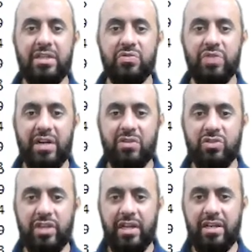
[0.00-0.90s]
so we had to
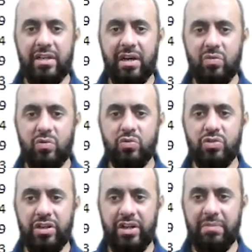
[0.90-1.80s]
scale it down to
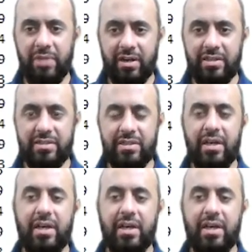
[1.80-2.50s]
30 marks